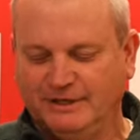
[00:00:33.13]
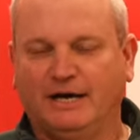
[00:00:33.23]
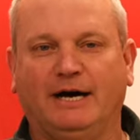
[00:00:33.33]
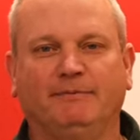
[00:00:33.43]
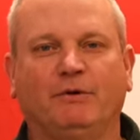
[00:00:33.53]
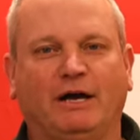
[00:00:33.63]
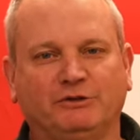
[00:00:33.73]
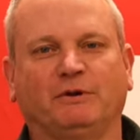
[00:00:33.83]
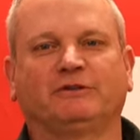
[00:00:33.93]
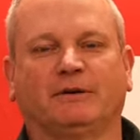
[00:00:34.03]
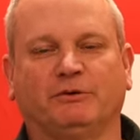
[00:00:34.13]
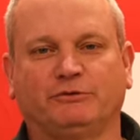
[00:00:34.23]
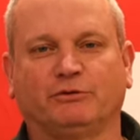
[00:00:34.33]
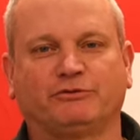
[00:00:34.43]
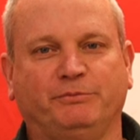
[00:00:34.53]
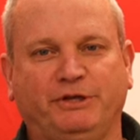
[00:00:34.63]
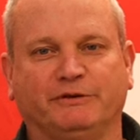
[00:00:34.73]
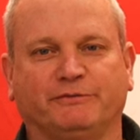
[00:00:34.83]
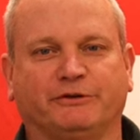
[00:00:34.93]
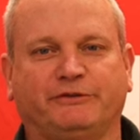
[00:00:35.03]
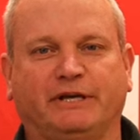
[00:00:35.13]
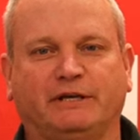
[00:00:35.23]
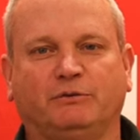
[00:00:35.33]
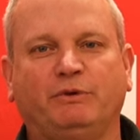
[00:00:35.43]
I just want to talk about social media for a second.